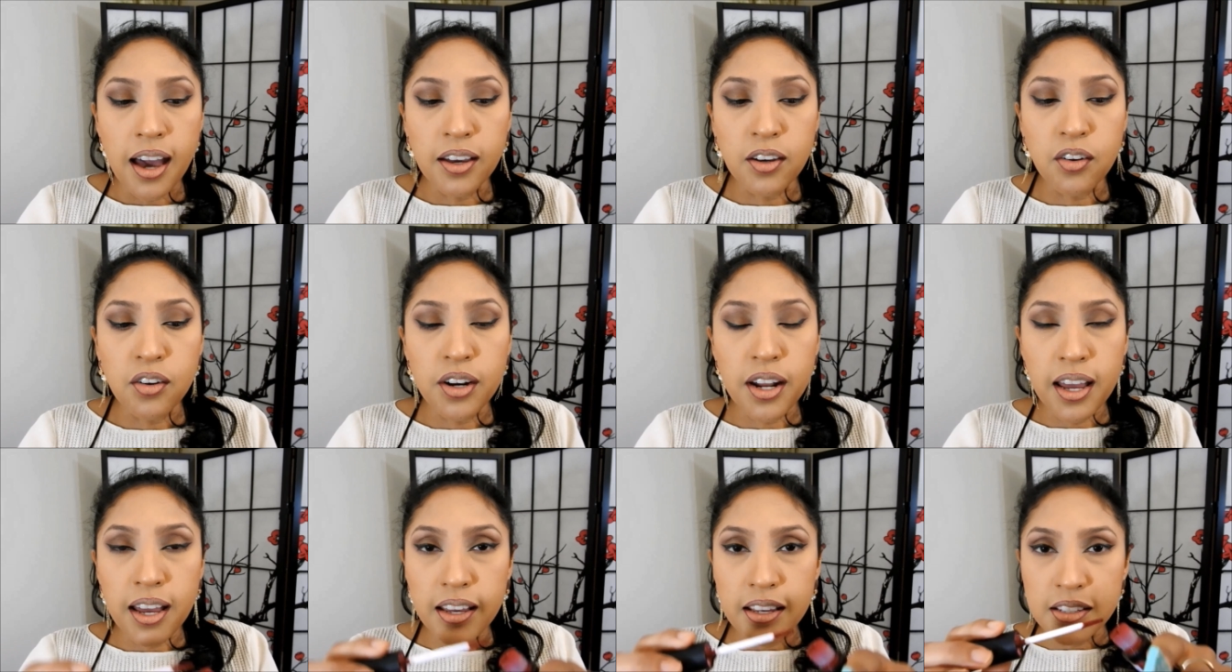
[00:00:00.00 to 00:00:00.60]
I'm
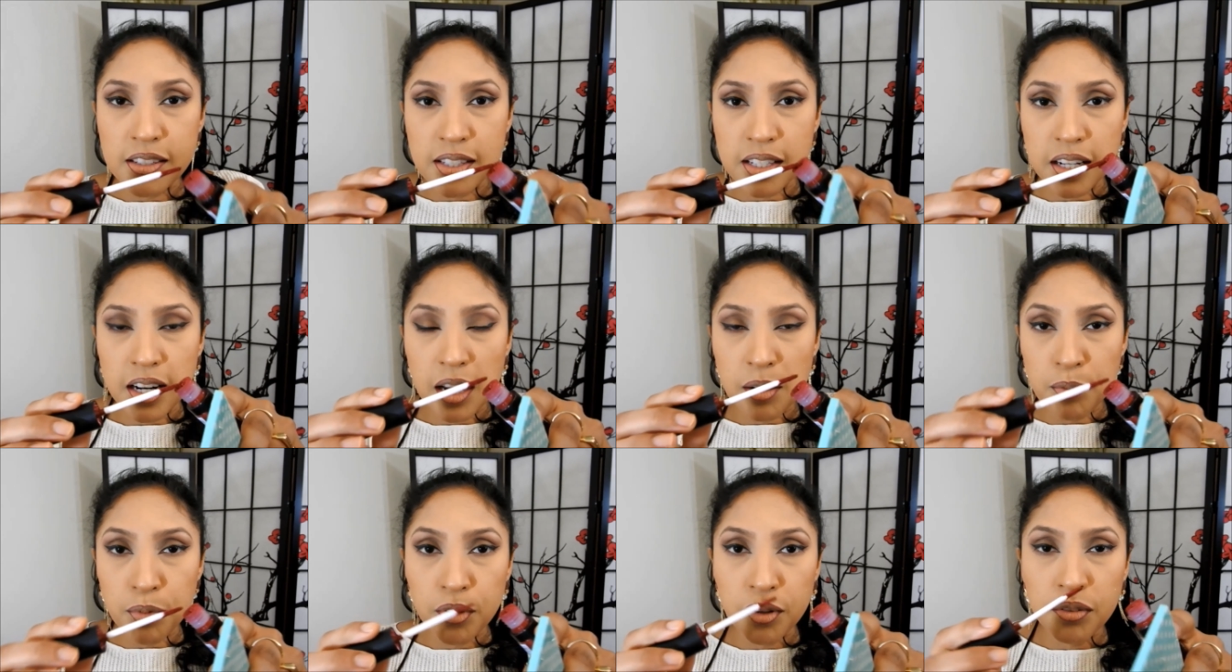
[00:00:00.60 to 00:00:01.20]
gonna
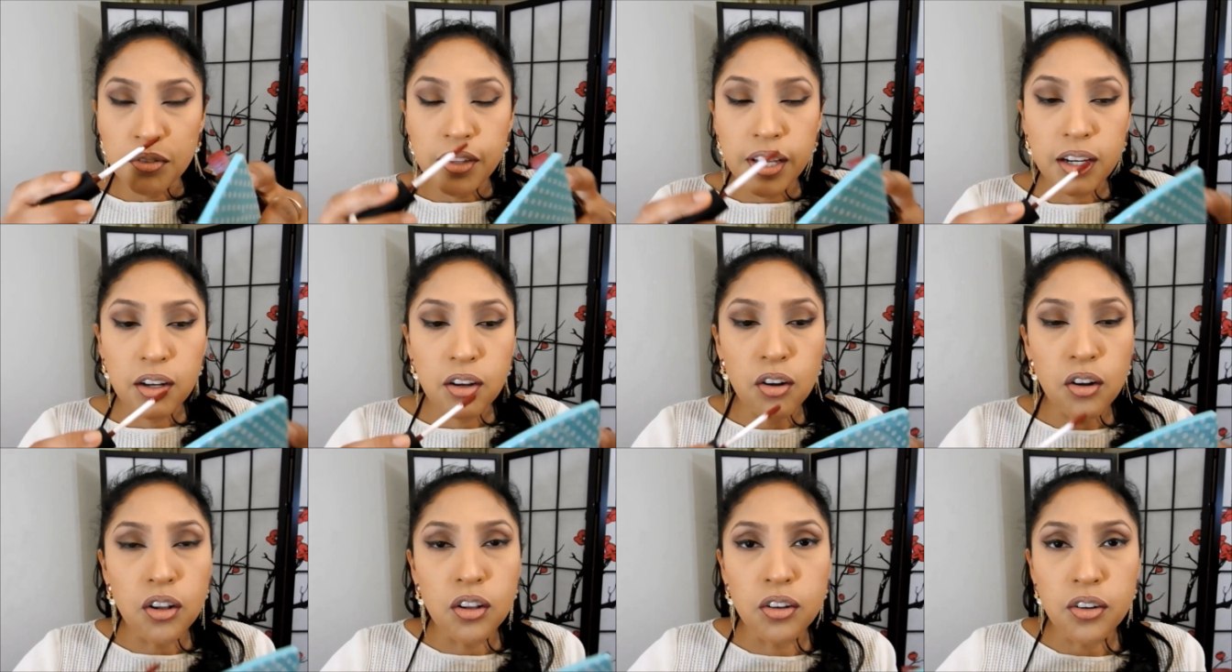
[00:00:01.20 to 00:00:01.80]
scrap all the
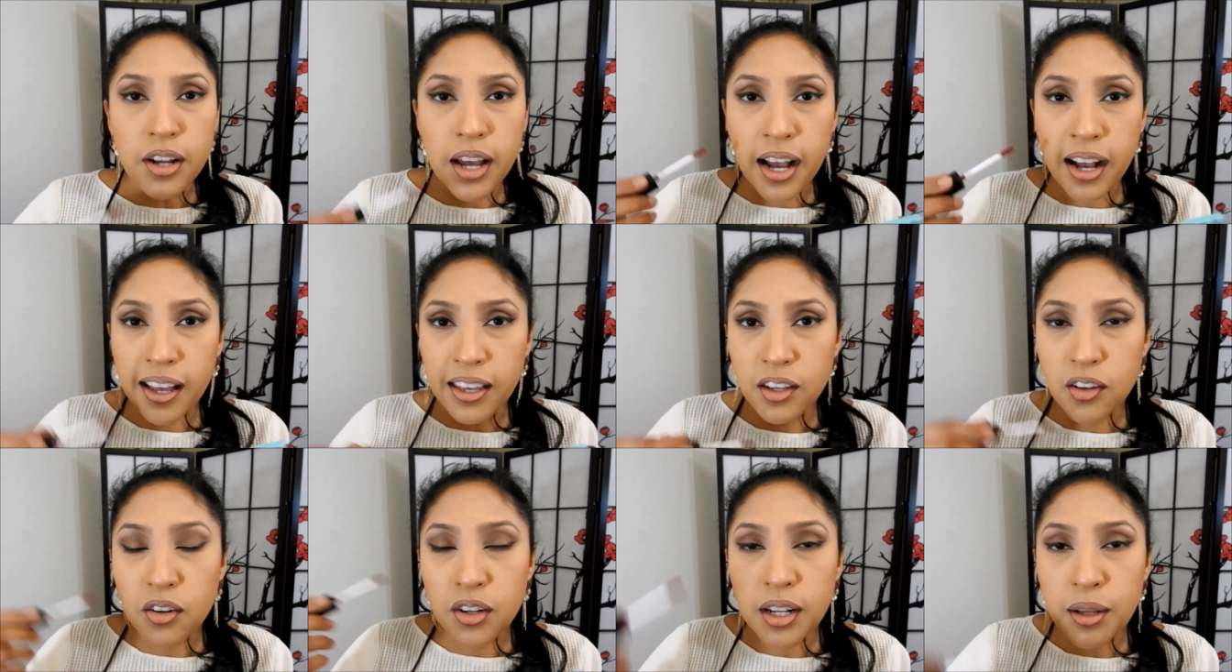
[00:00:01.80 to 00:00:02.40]
color and
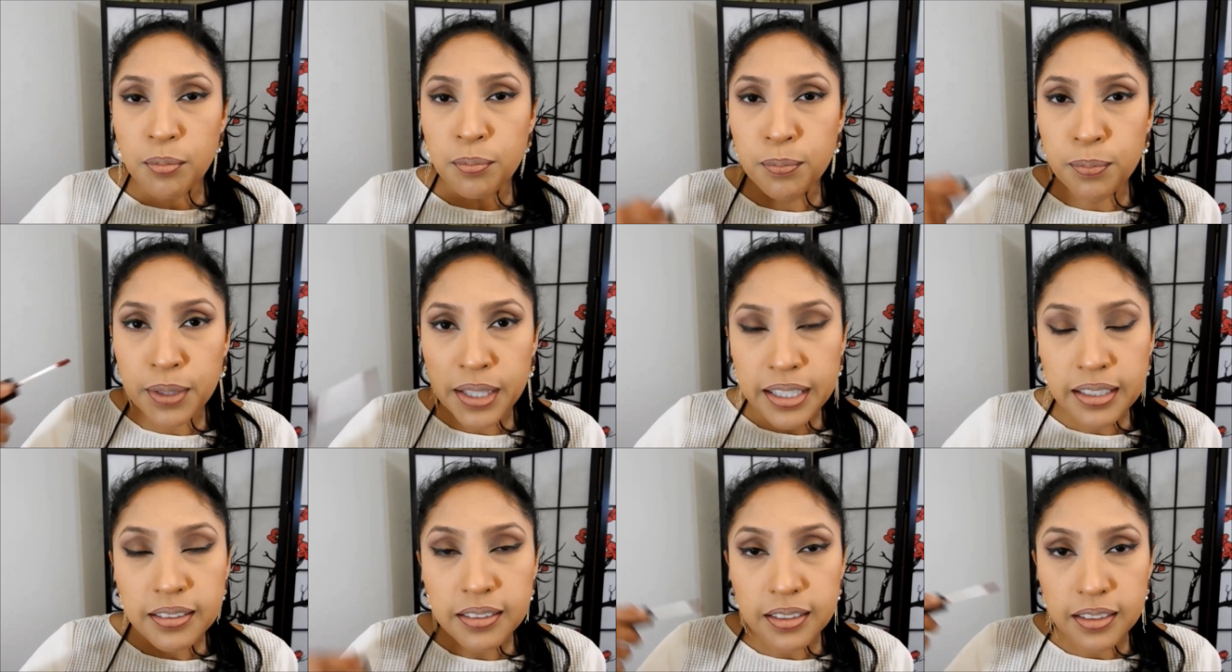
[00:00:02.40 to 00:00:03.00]
I'm gonna
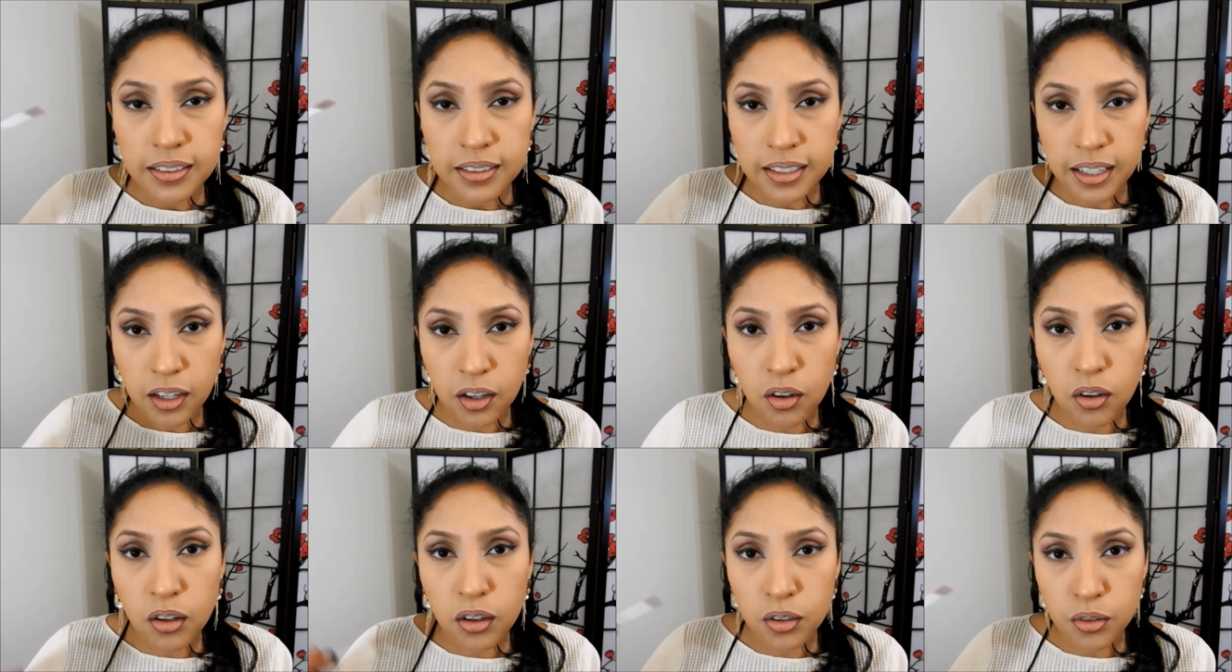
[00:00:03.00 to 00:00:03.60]
build the
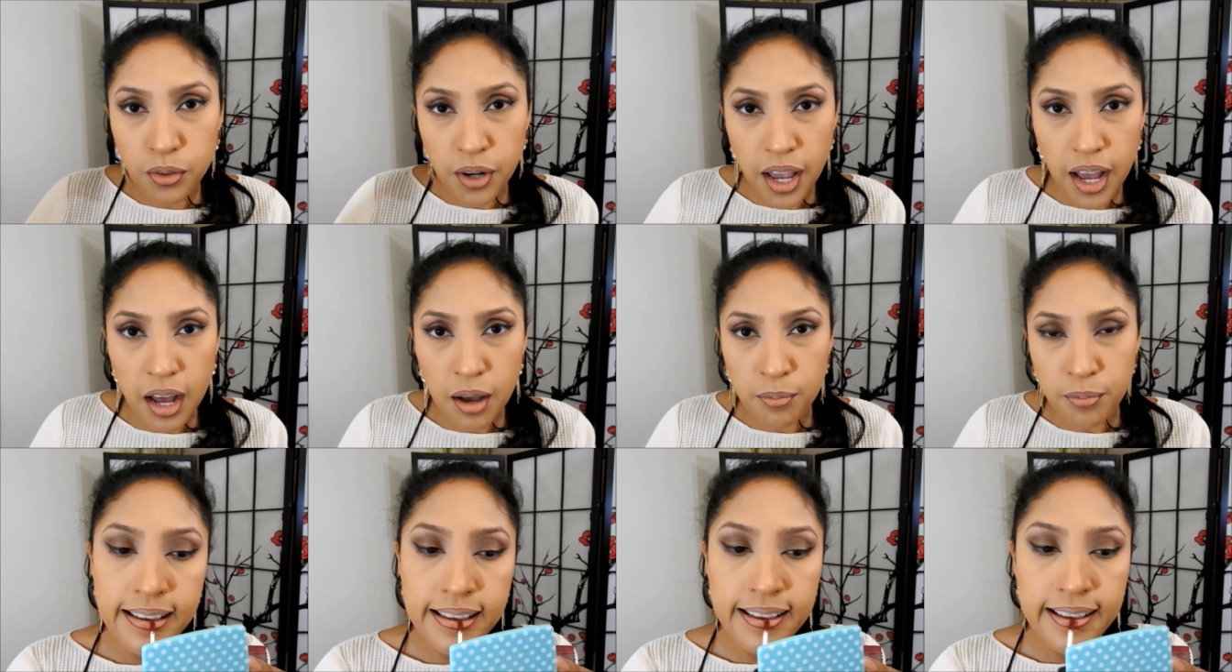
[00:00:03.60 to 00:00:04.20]
color
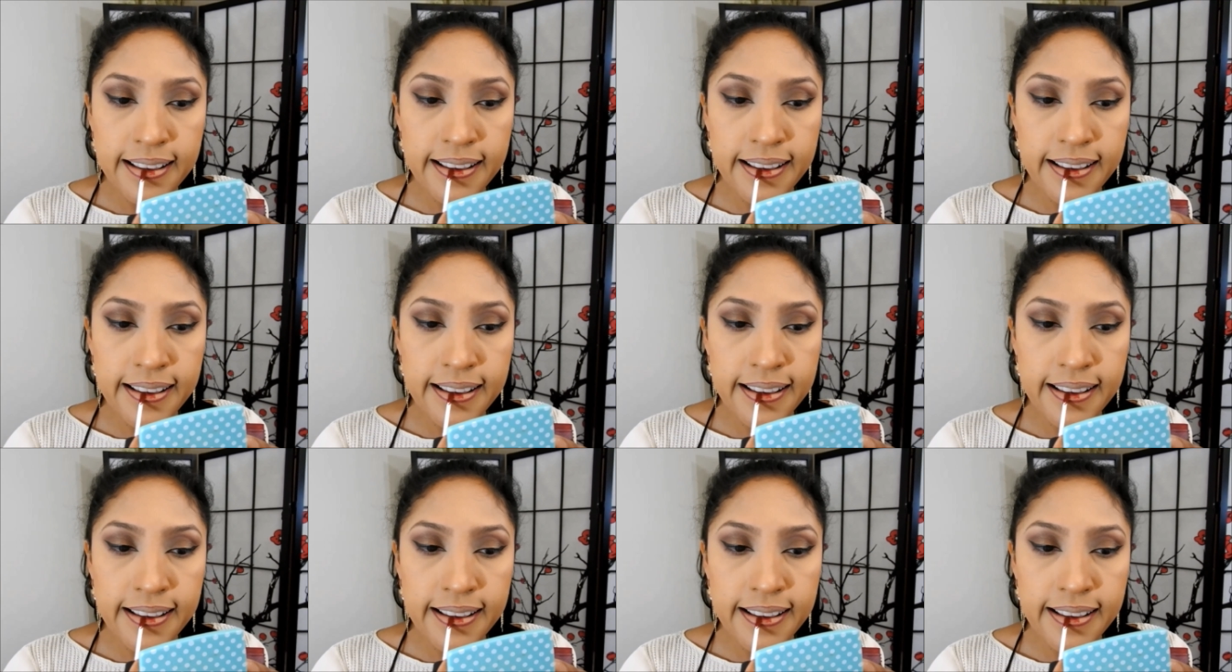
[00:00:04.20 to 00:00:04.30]
up.